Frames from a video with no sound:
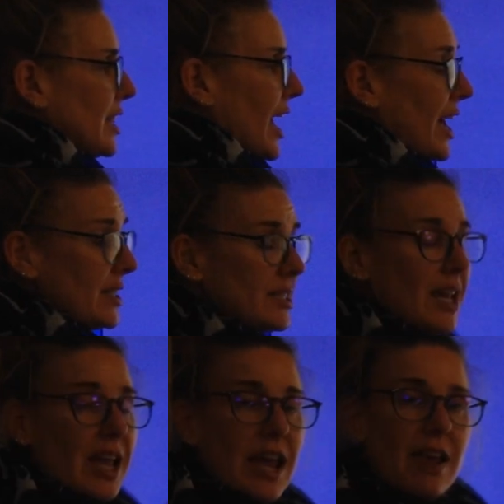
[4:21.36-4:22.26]
that
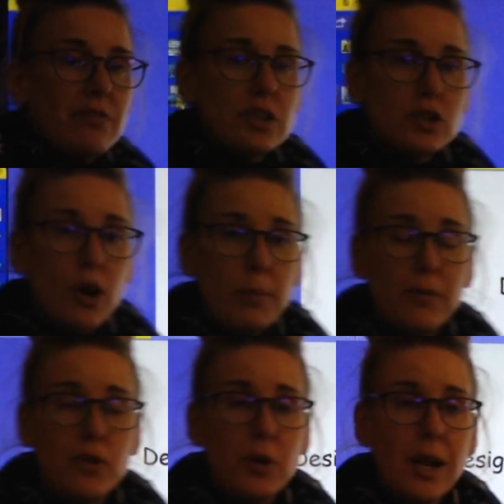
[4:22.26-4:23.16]
in the top
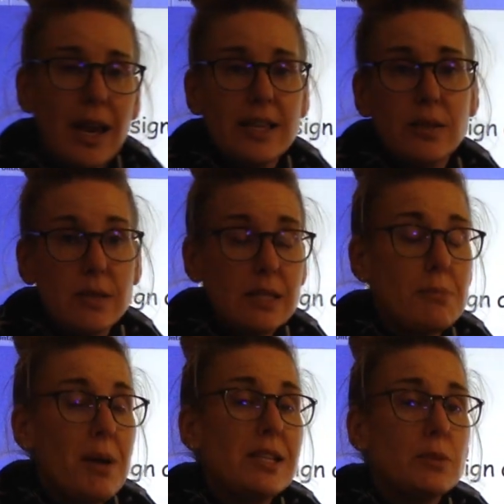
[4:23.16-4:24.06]
of your clay. So it
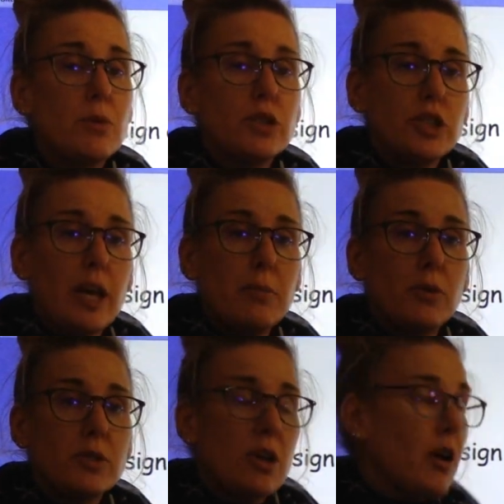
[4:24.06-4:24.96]
doesn't matter what shape
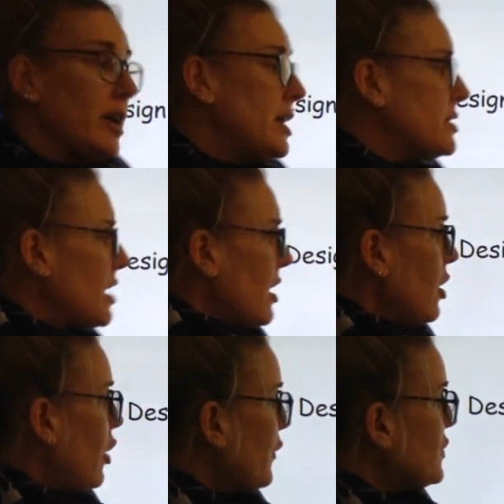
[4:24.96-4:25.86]
your tile is.
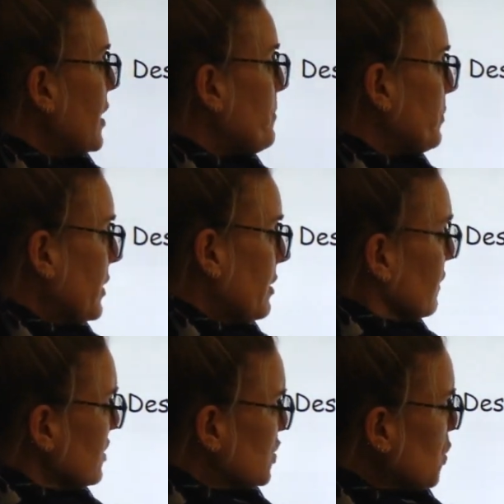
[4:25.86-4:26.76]
I've done
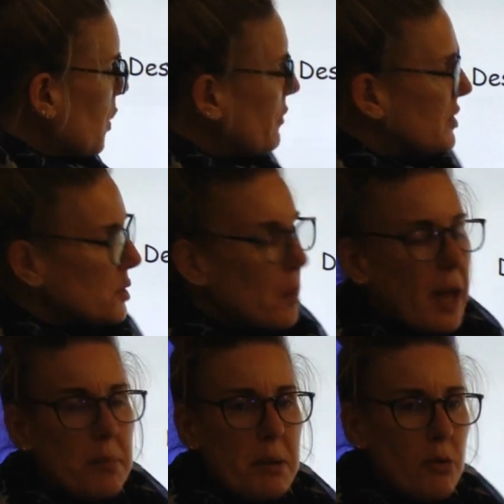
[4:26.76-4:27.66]
sort of a
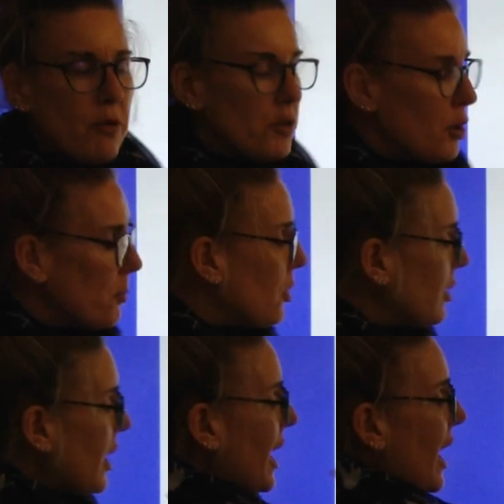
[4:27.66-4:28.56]
square, a bit more of an
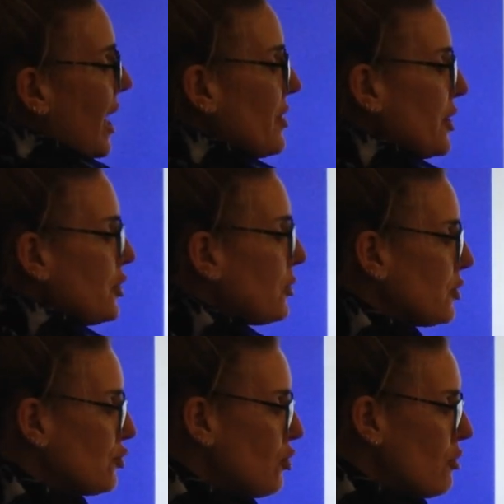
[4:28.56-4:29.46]
oblong, and then you
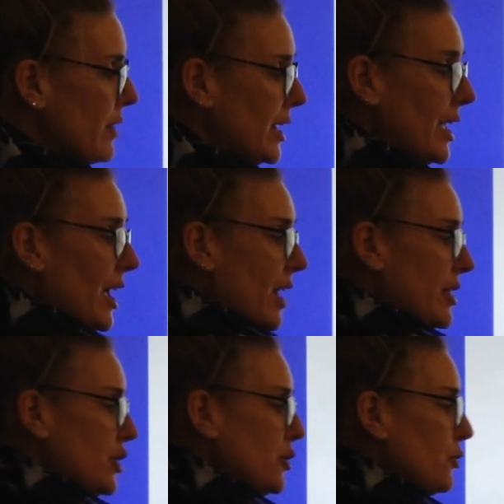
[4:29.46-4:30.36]
can draw in, and
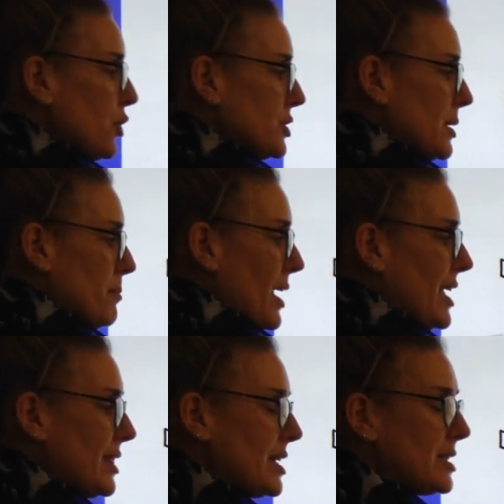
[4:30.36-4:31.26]
then you've got to
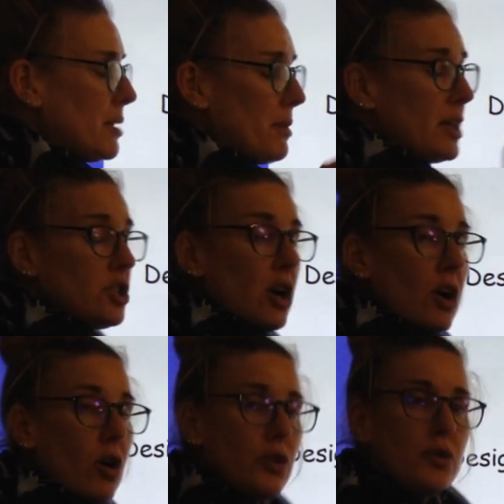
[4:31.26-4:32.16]
make this image
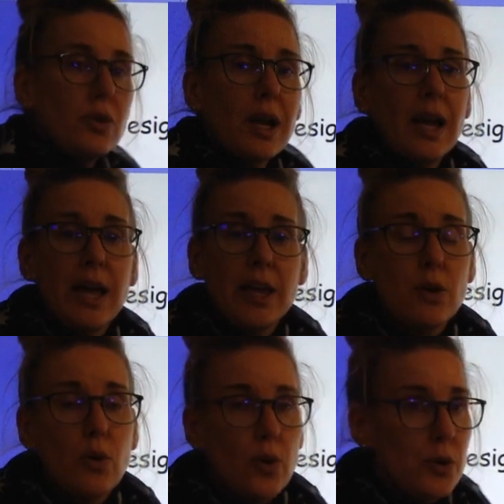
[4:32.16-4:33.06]
on your clay
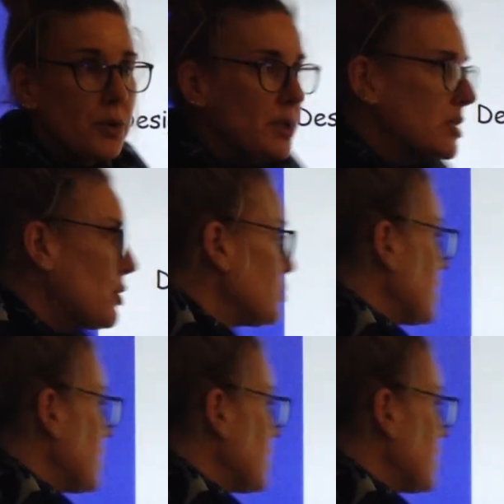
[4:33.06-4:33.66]
or your salt